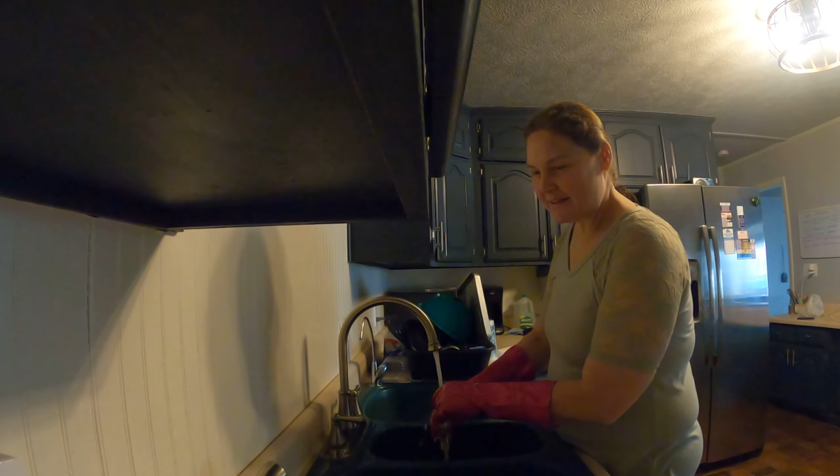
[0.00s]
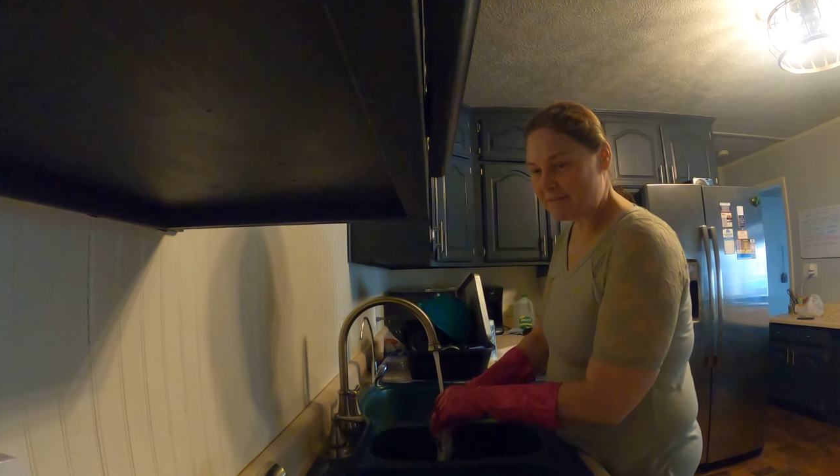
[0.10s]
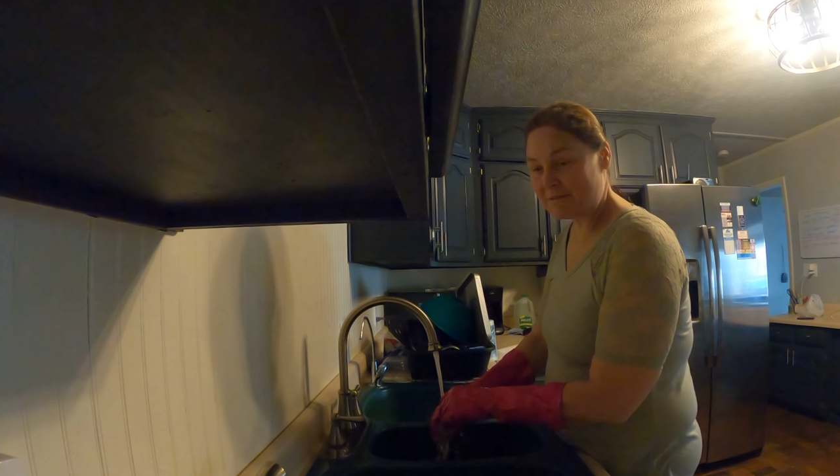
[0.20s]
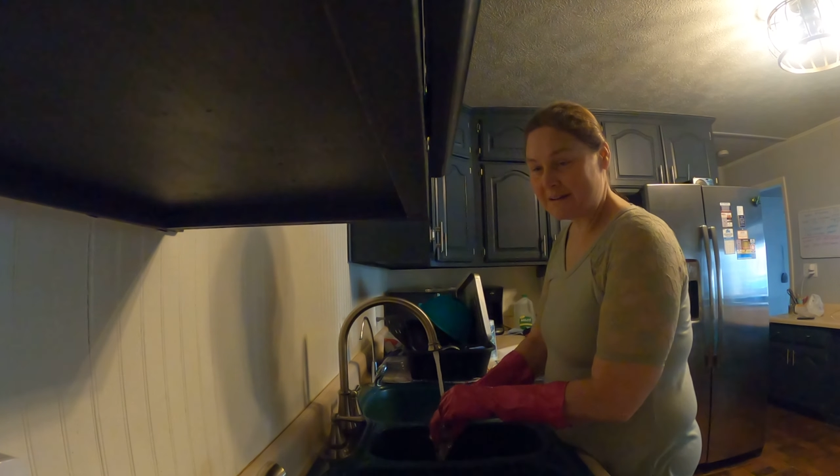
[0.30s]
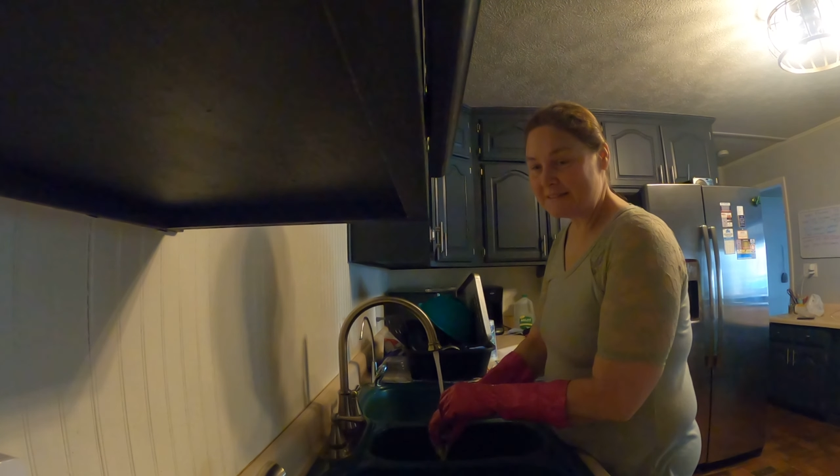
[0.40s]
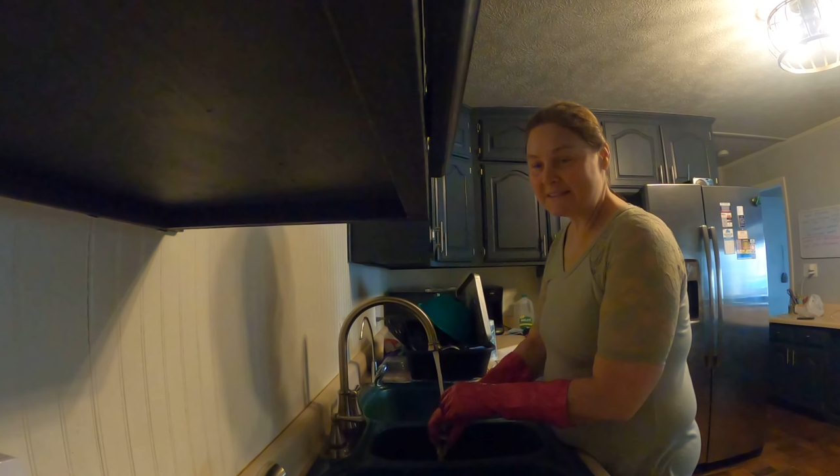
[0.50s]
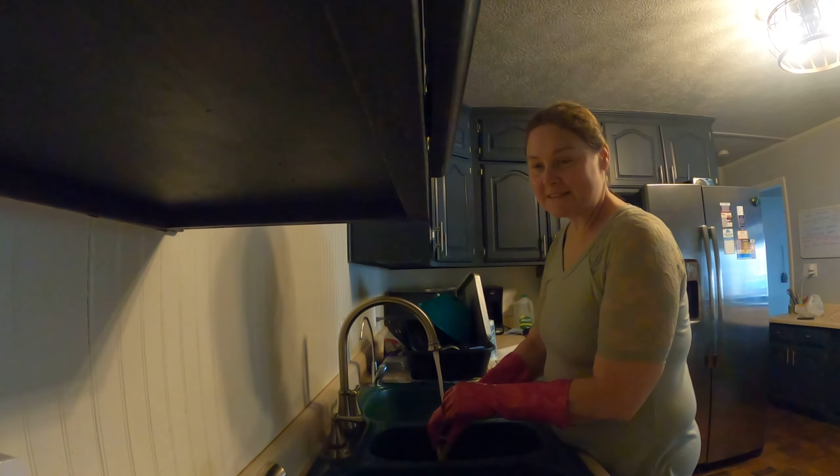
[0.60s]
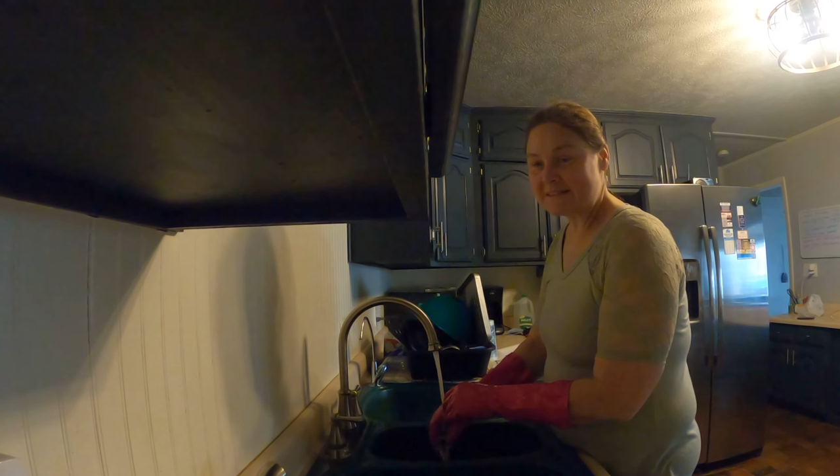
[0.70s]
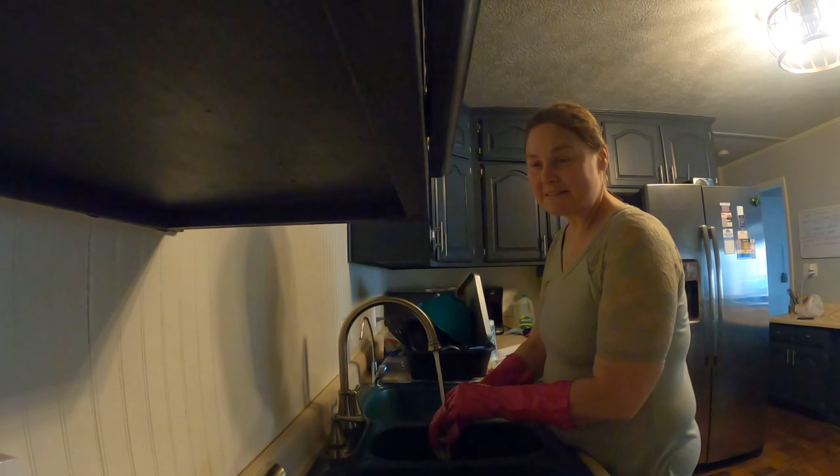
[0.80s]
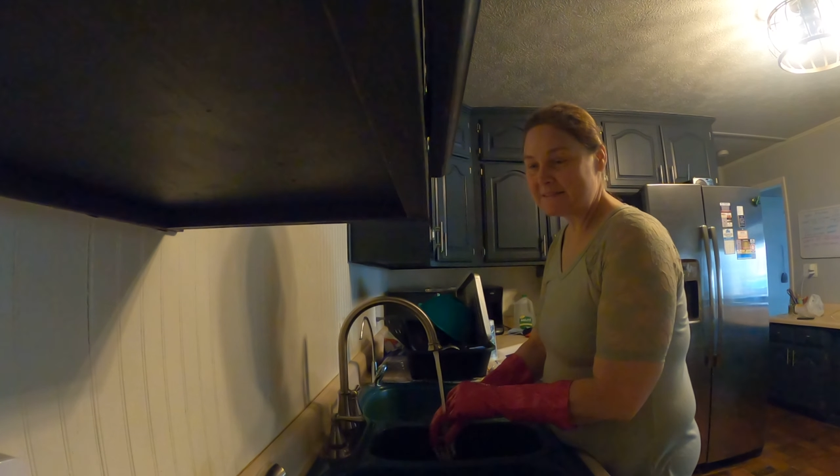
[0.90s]
It
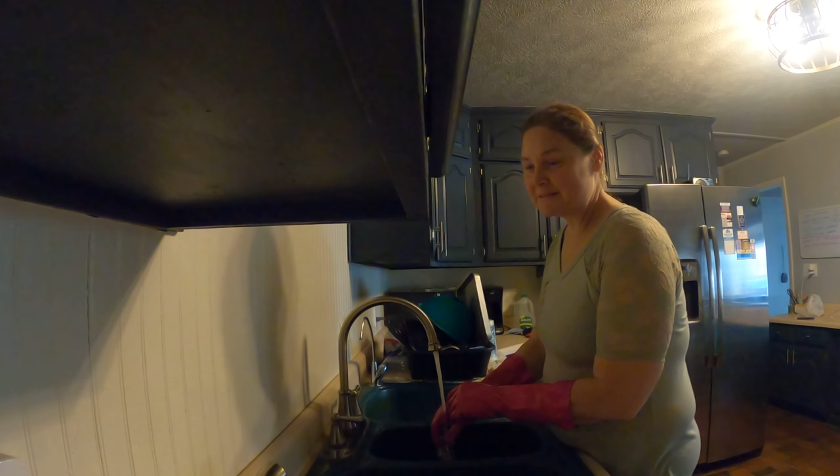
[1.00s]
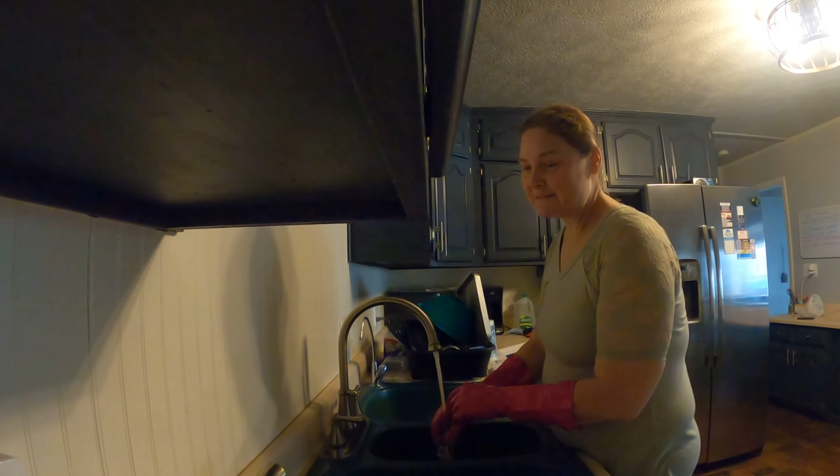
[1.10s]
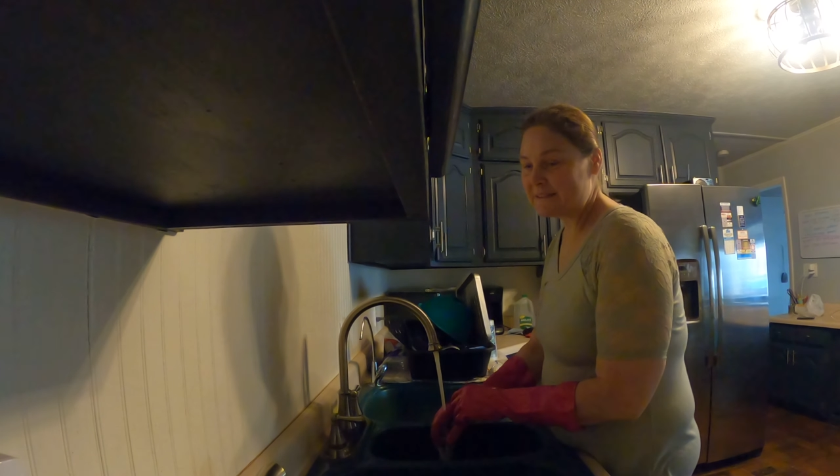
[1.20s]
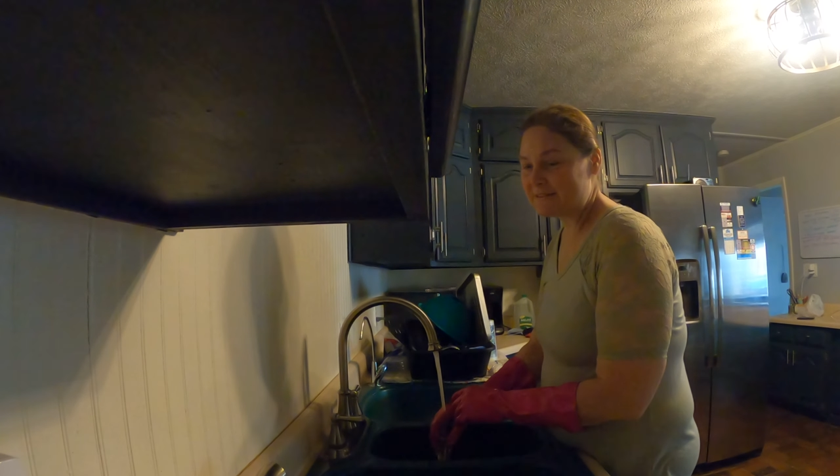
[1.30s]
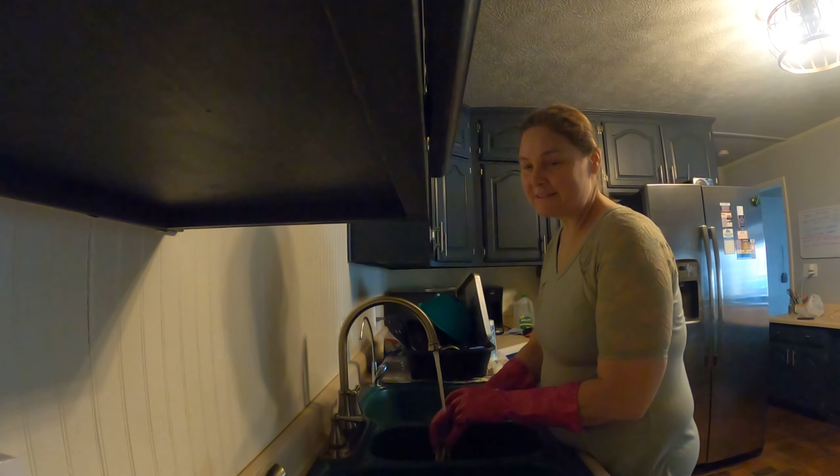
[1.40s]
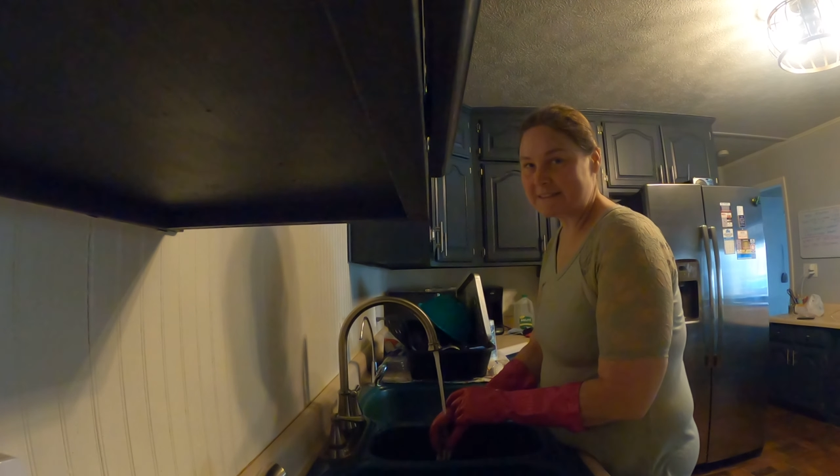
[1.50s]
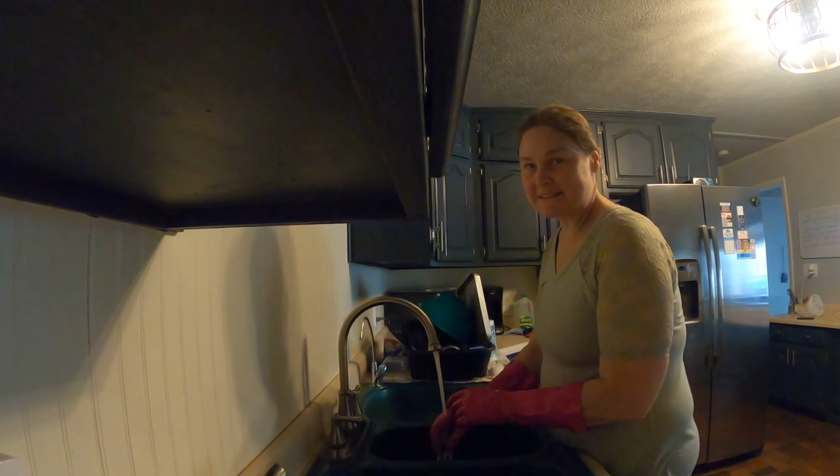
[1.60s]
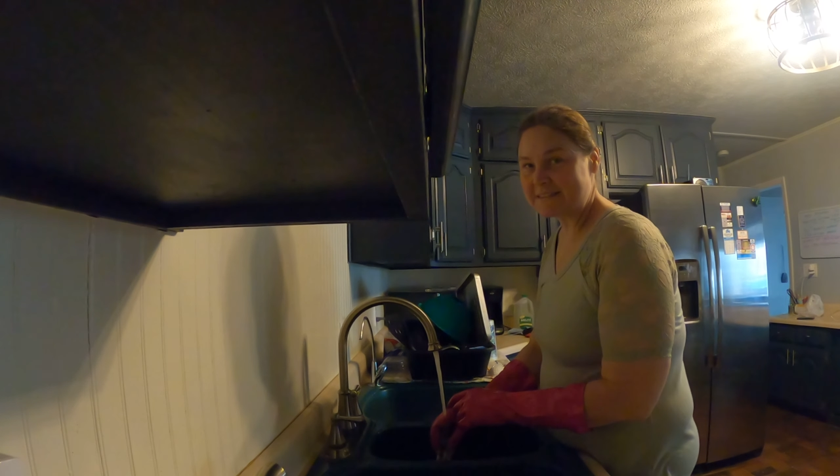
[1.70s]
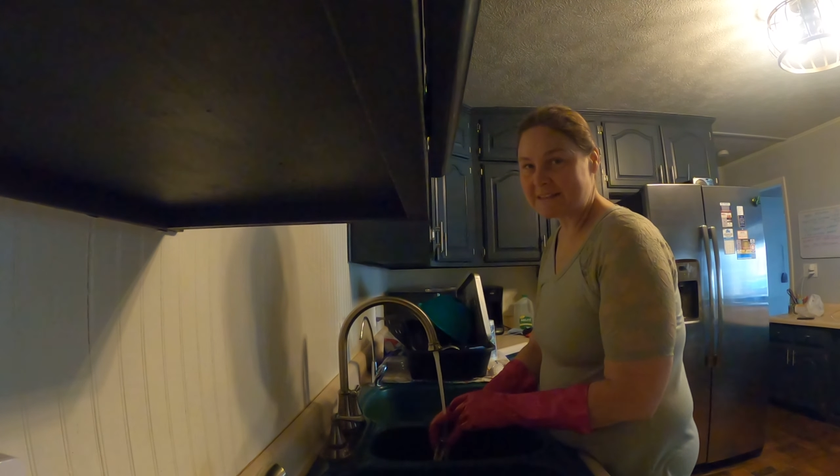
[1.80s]
was literally